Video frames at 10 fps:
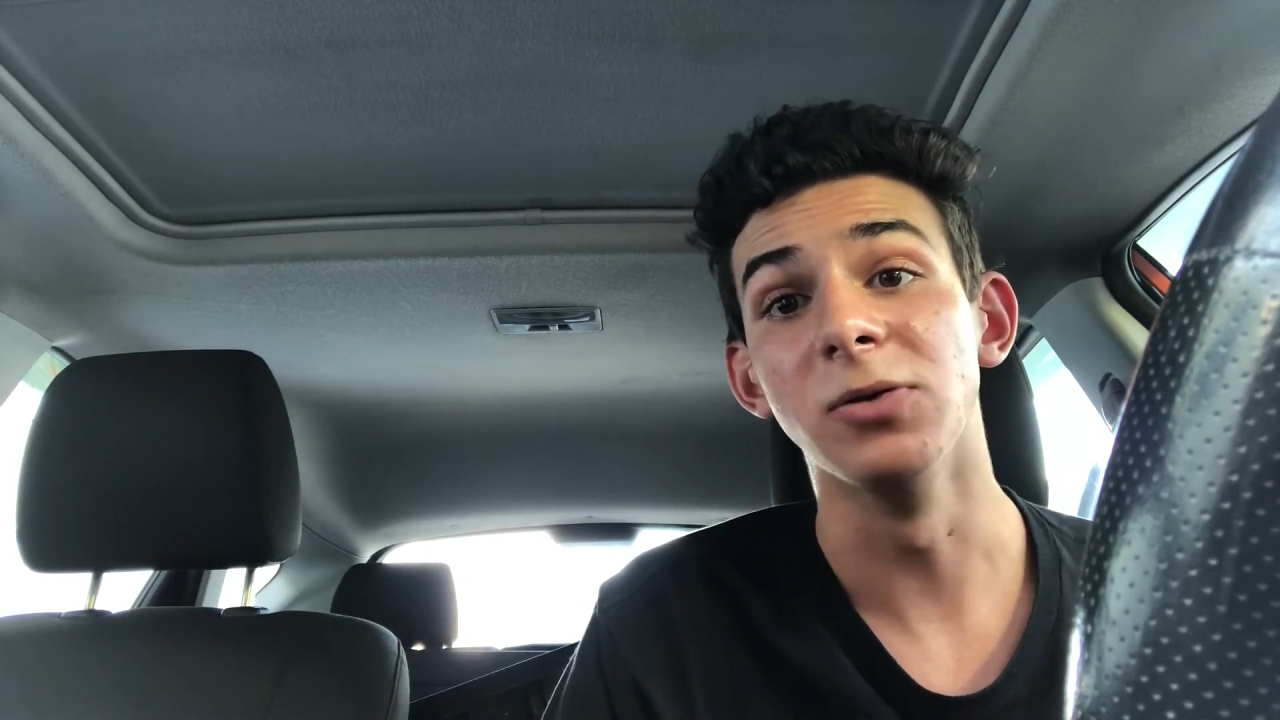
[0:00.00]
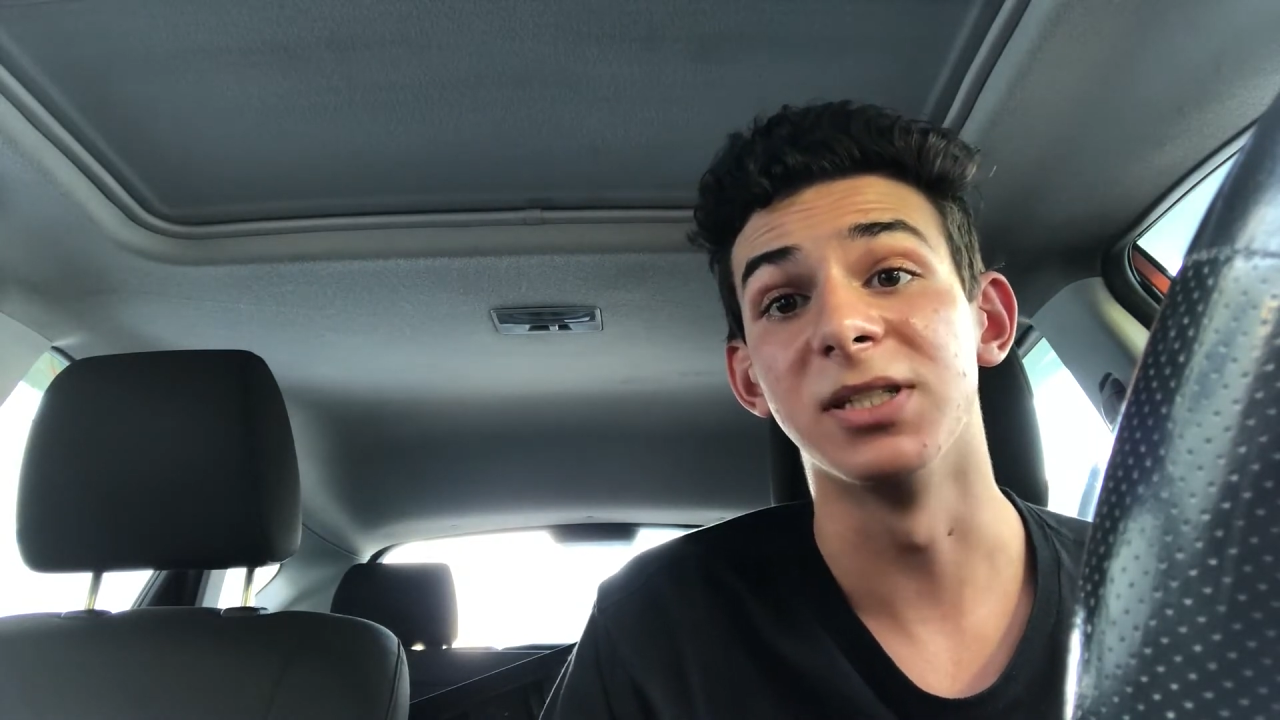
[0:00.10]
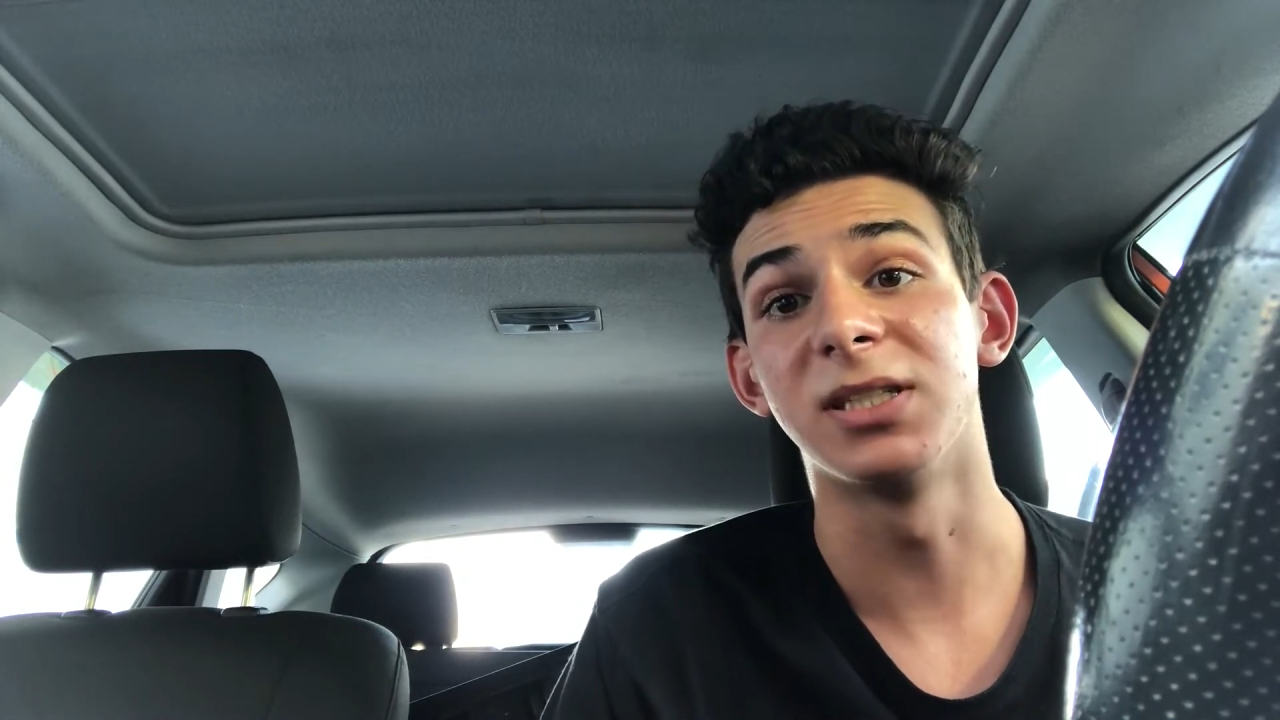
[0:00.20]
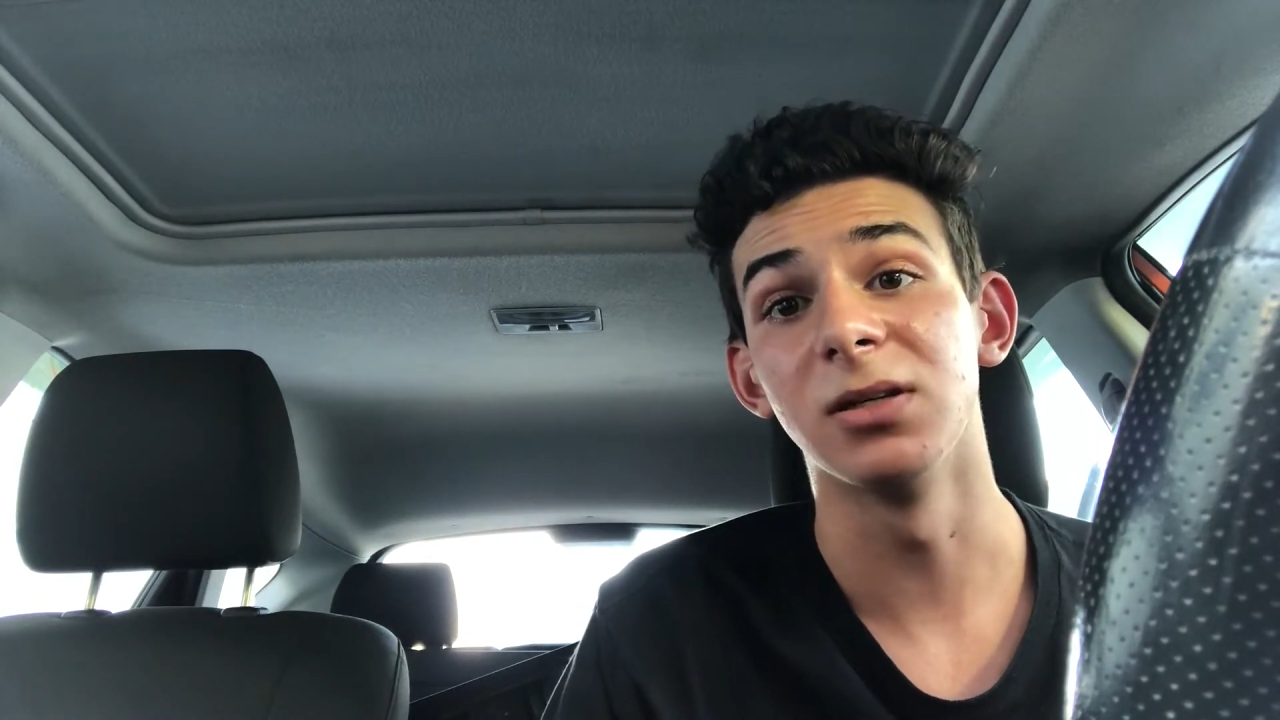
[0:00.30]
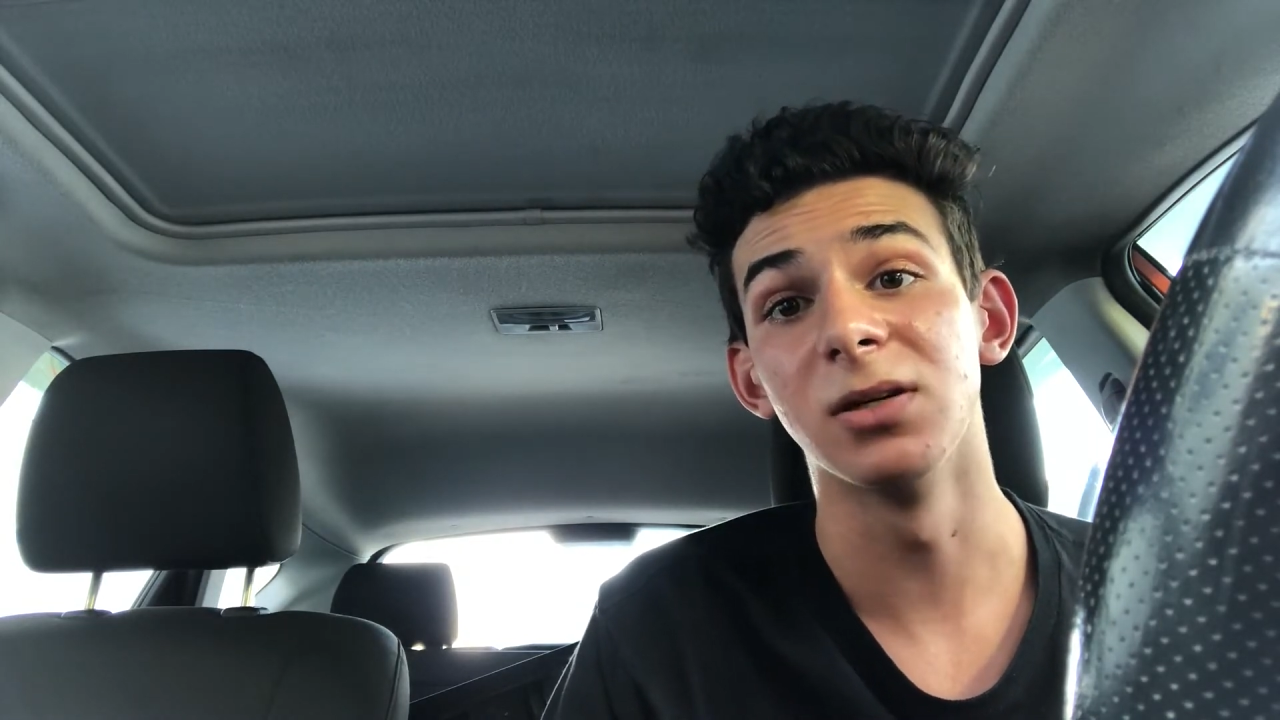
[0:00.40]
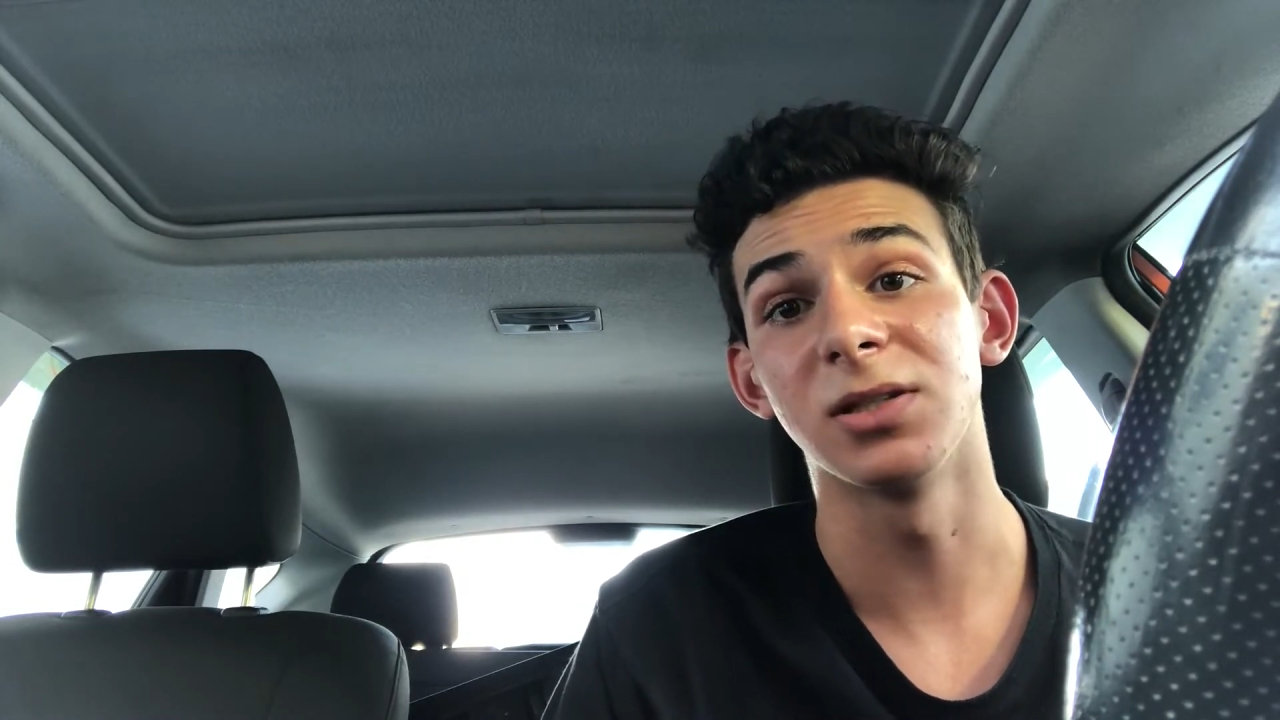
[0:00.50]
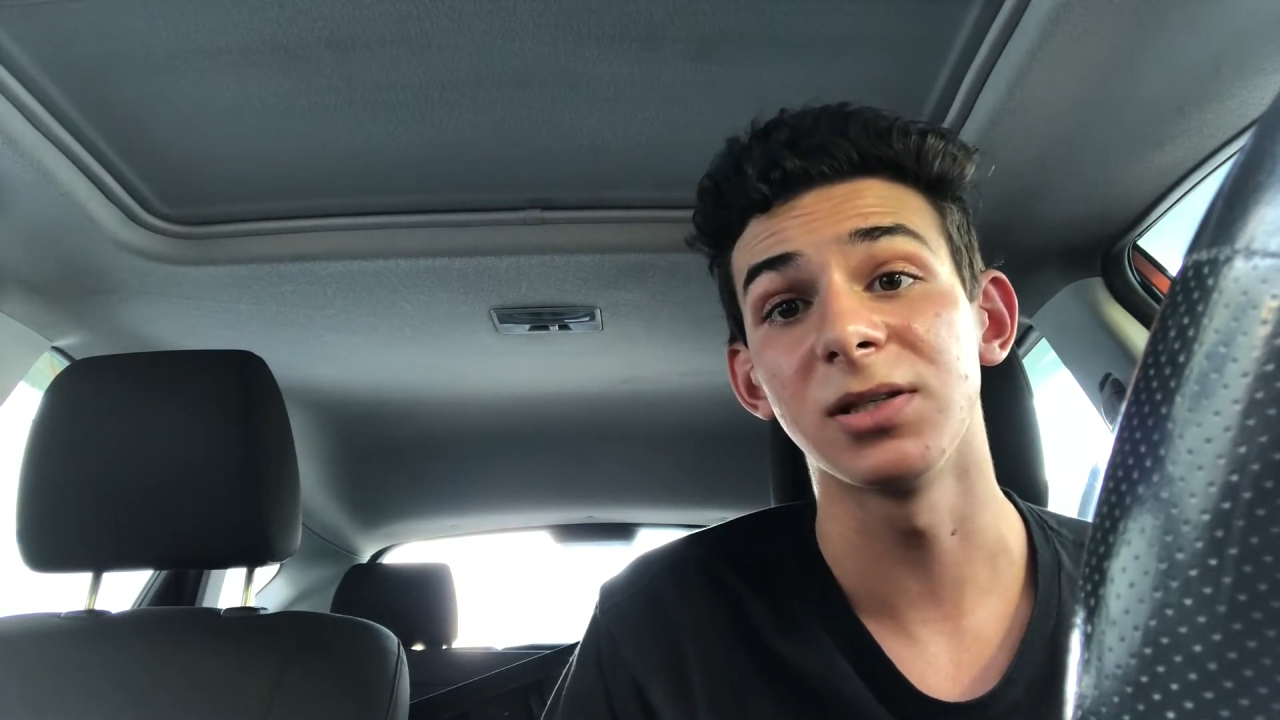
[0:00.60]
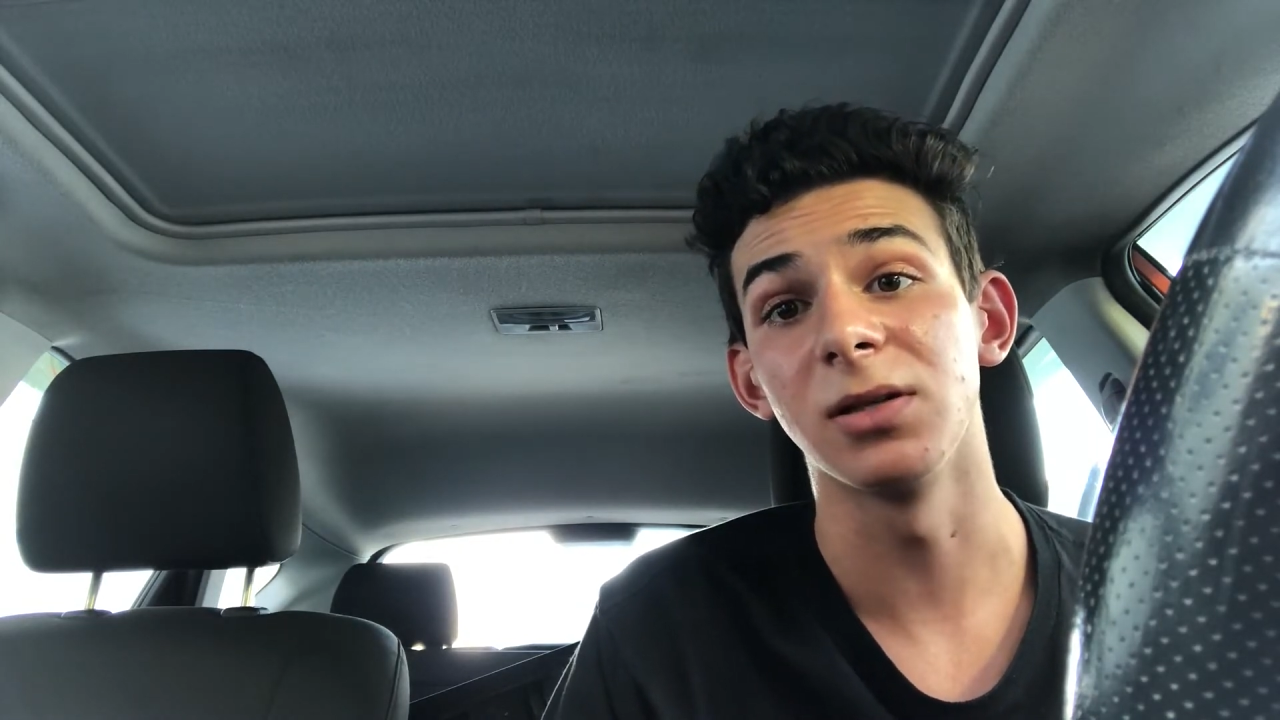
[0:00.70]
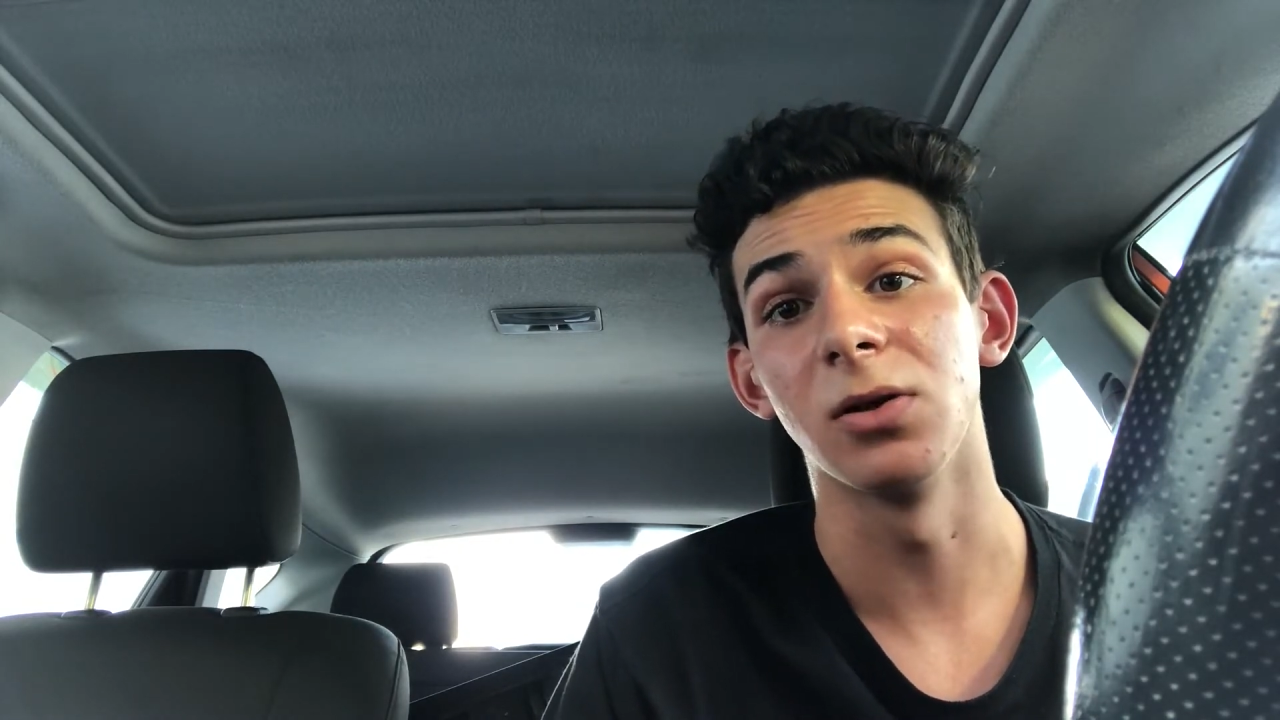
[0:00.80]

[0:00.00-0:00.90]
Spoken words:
was seriously